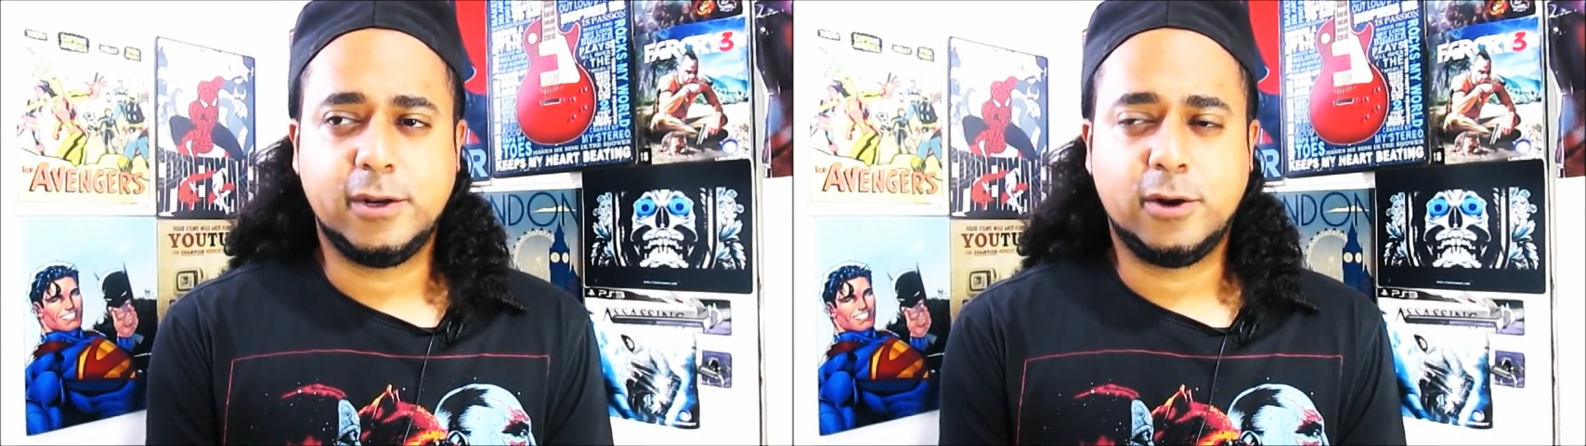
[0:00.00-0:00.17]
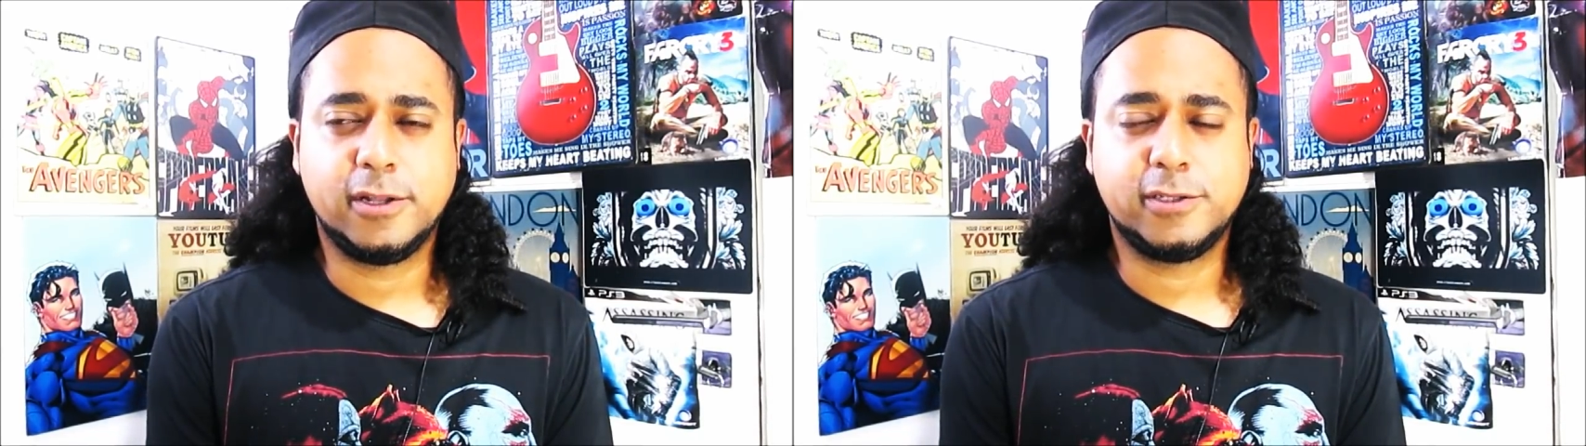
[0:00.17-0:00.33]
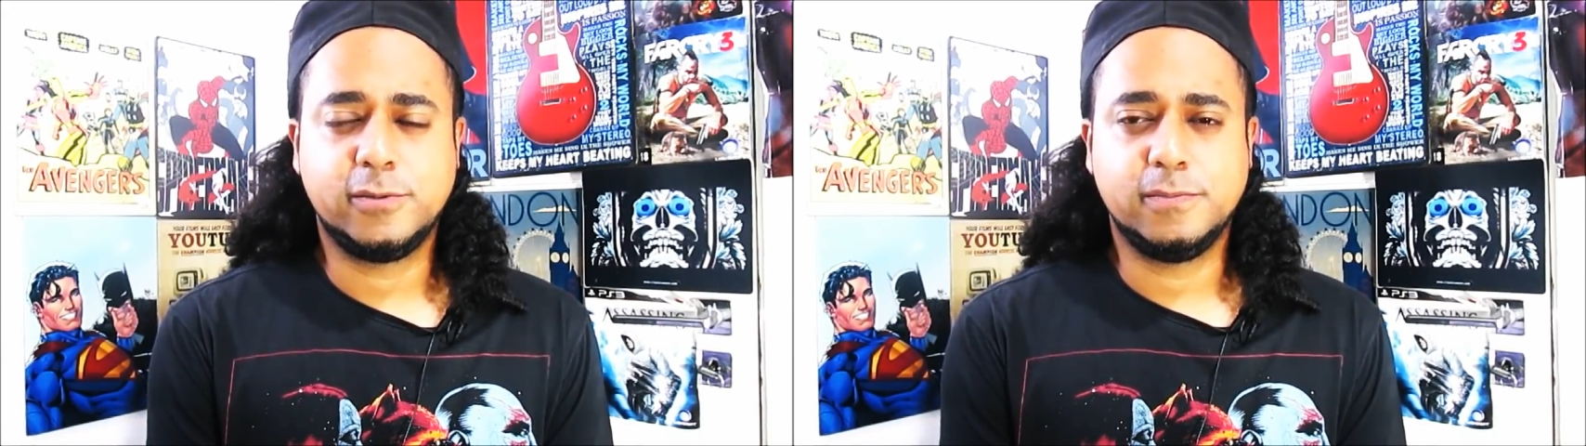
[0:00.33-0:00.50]

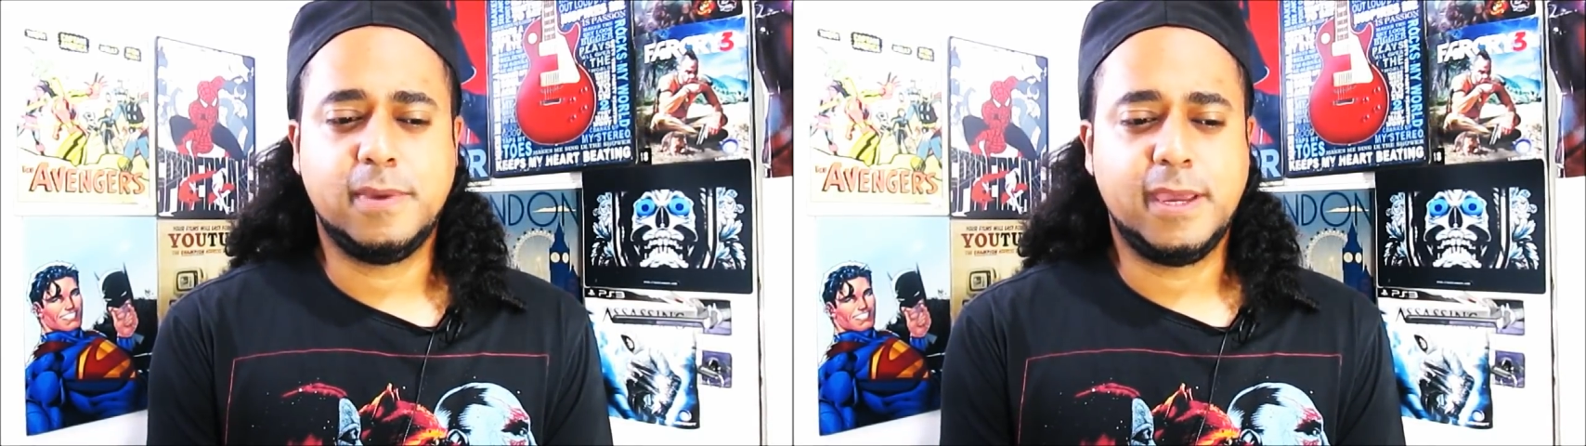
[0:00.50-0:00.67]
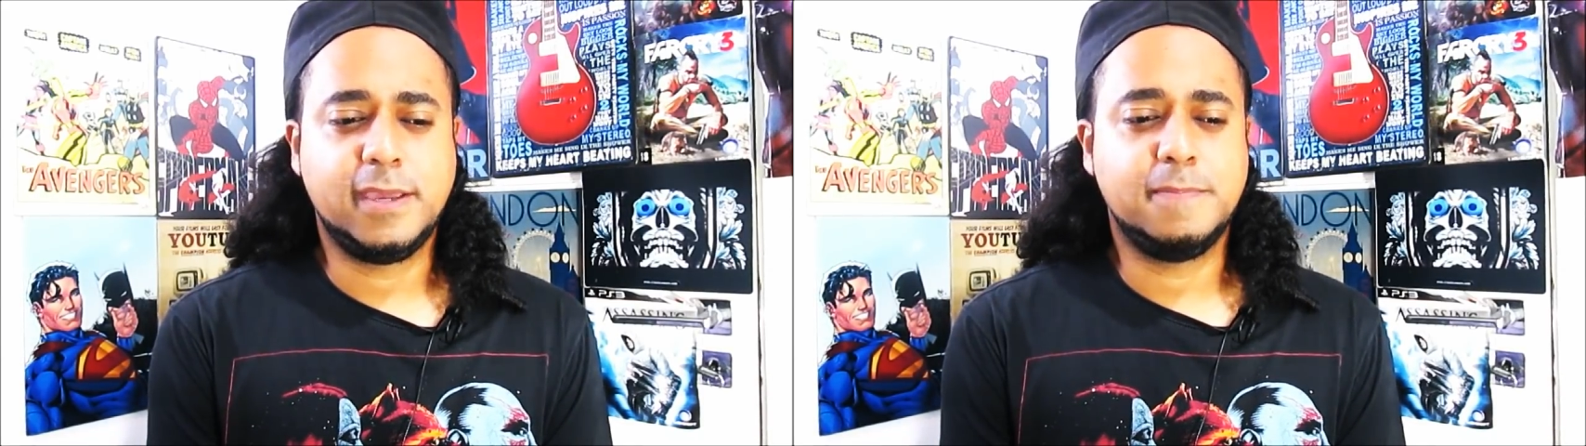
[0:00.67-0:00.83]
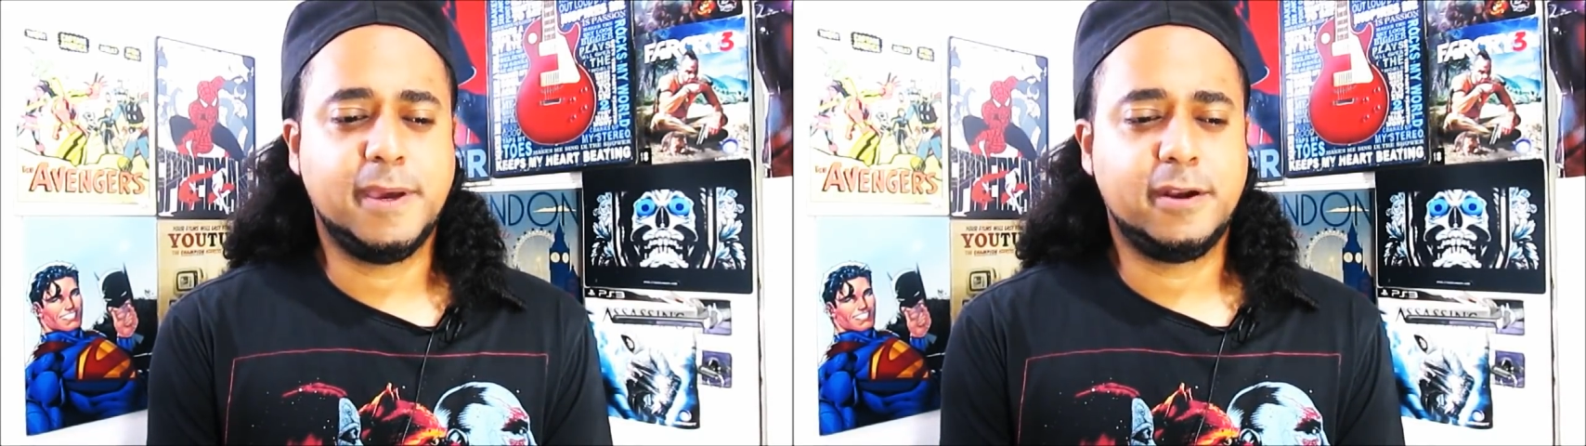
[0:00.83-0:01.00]
in order to
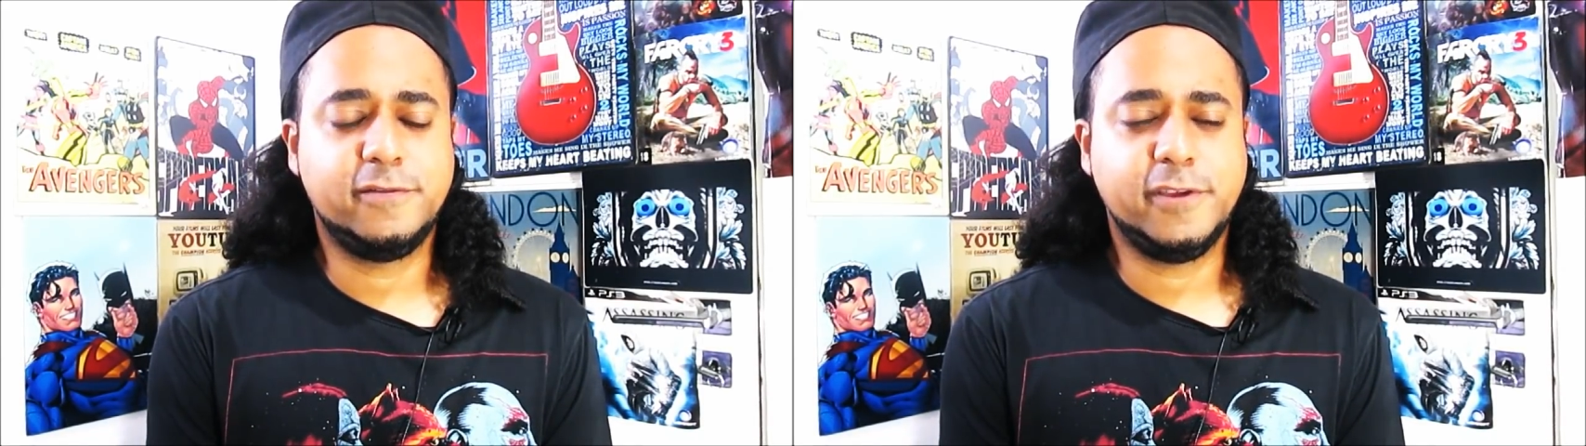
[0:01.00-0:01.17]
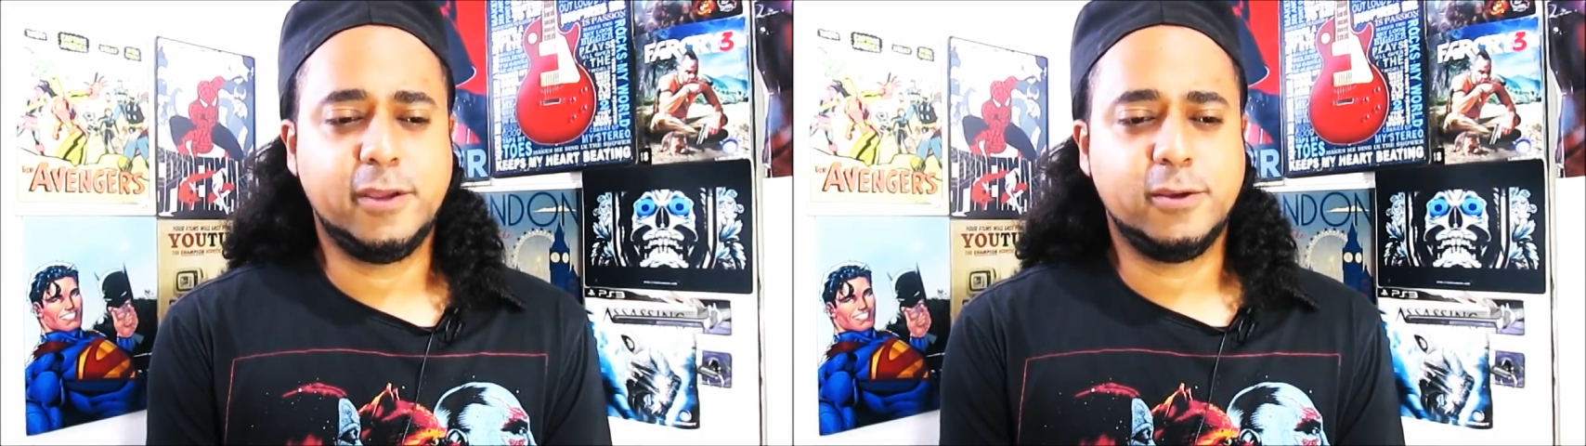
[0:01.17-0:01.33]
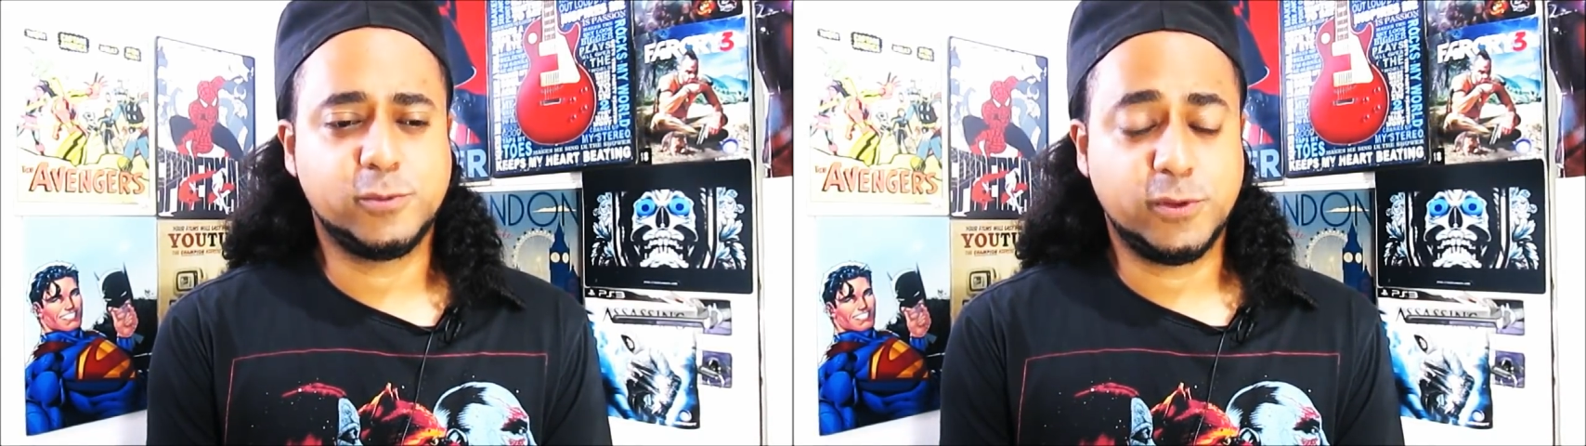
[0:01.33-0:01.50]
make better
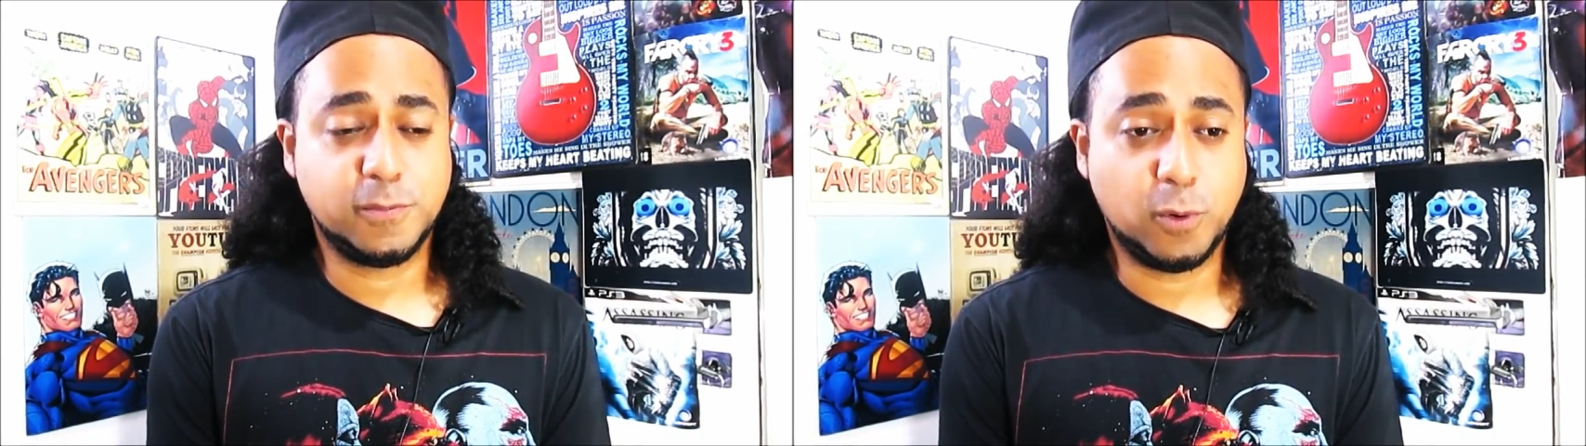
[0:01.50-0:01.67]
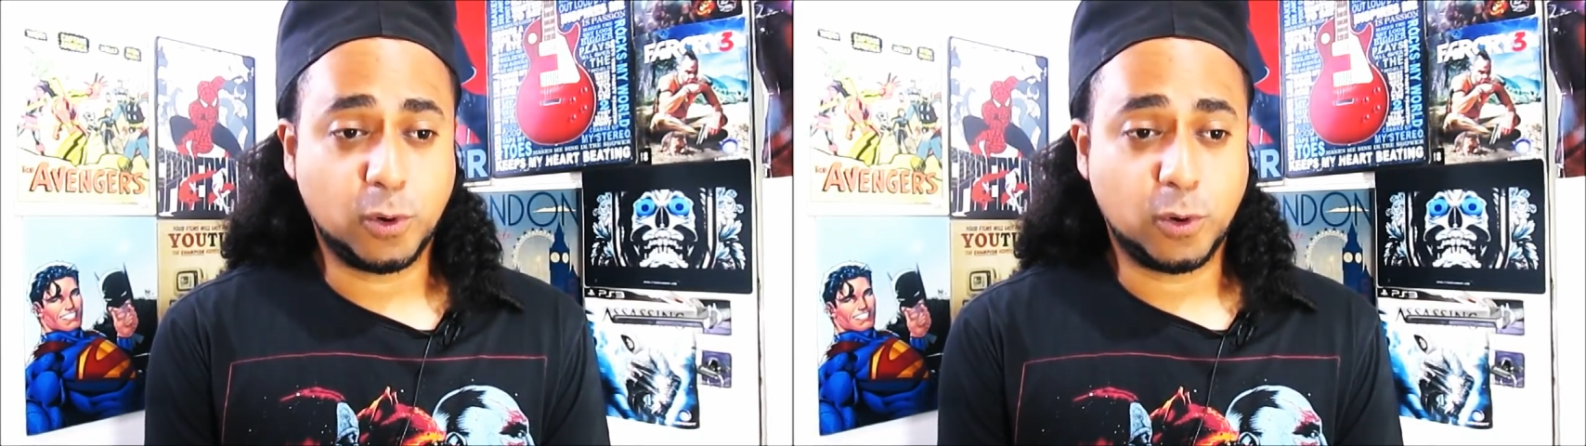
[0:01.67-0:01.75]
videos with